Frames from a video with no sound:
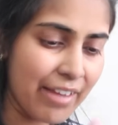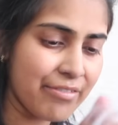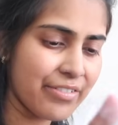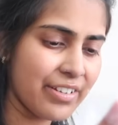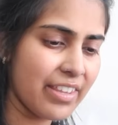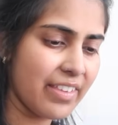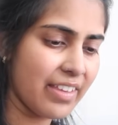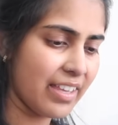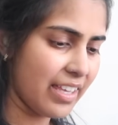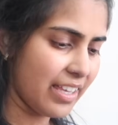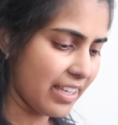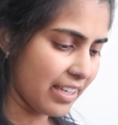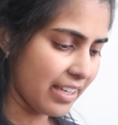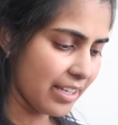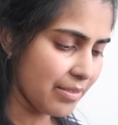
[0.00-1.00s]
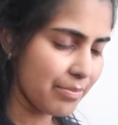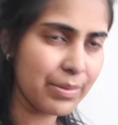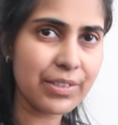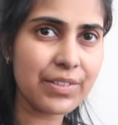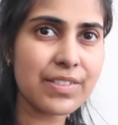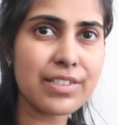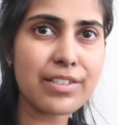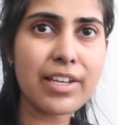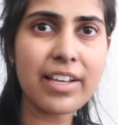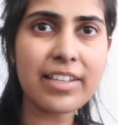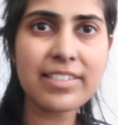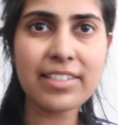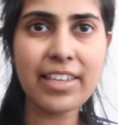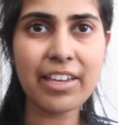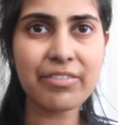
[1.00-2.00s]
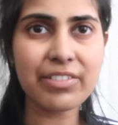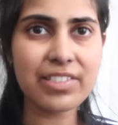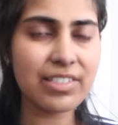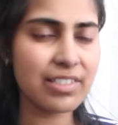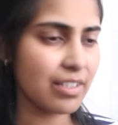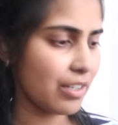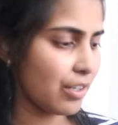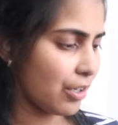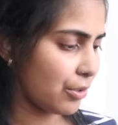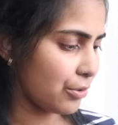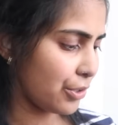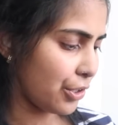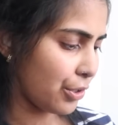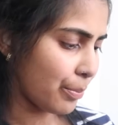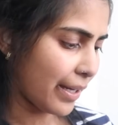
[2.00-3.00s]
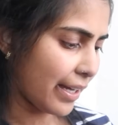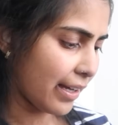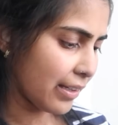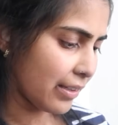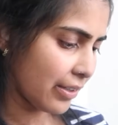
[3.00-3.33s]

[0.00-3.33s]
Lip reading: everything here because the nurse gave us a whole new bag.